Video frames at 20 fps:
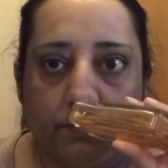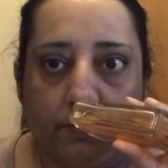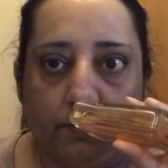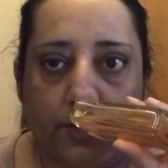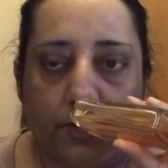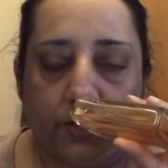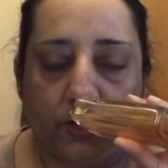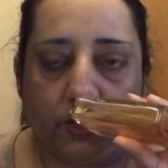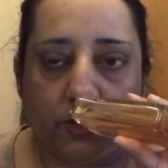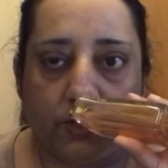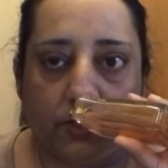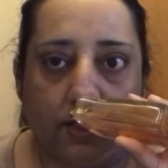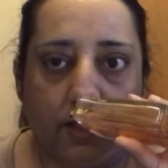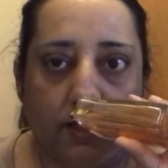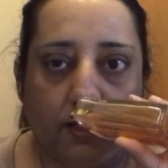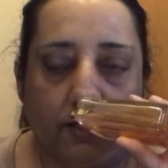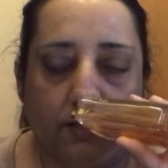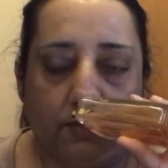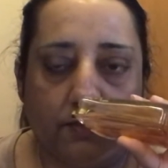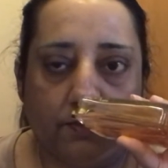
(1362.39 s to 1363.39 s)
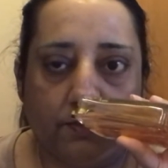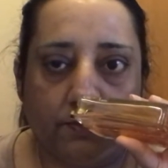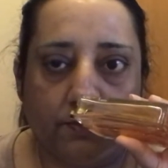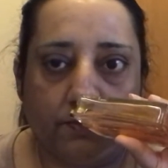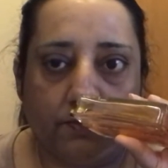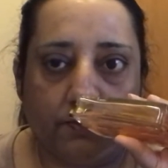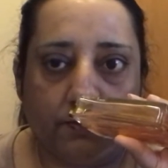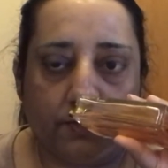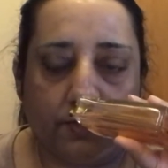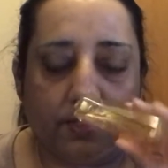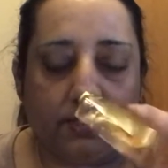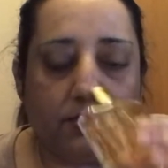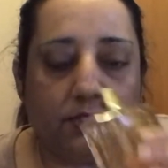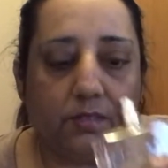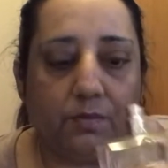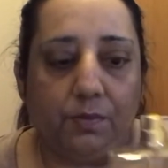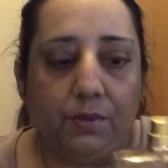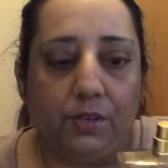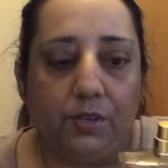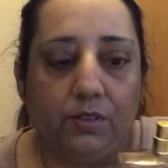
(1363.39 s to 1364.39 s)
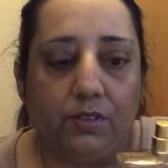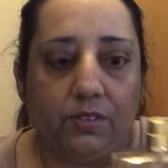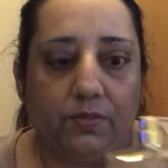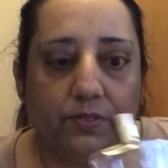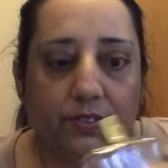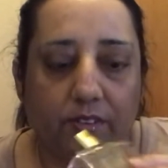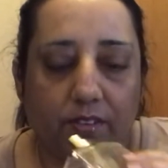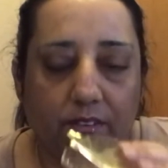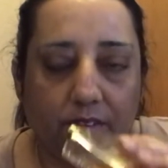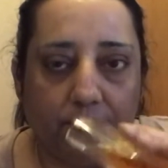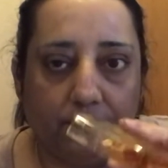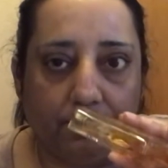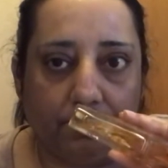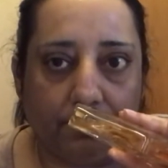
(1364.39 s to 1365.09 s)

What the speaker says: by Chanel. This is beautiful.